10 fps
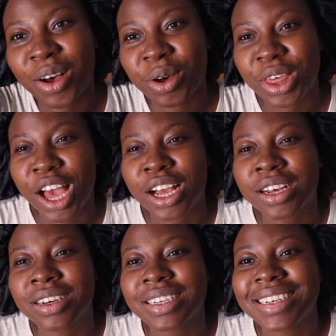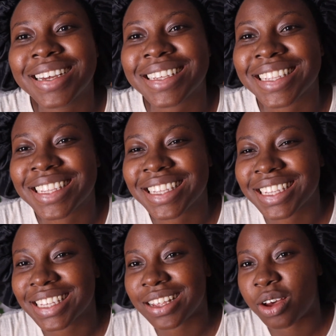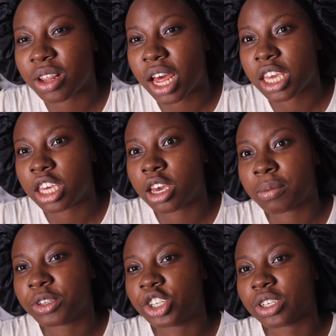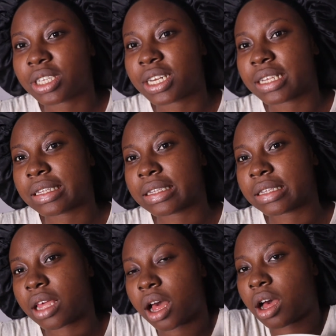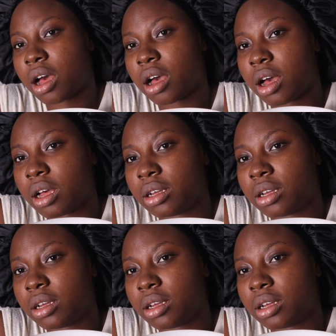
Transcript: all that goodness, all that yumptiousness. Ugh.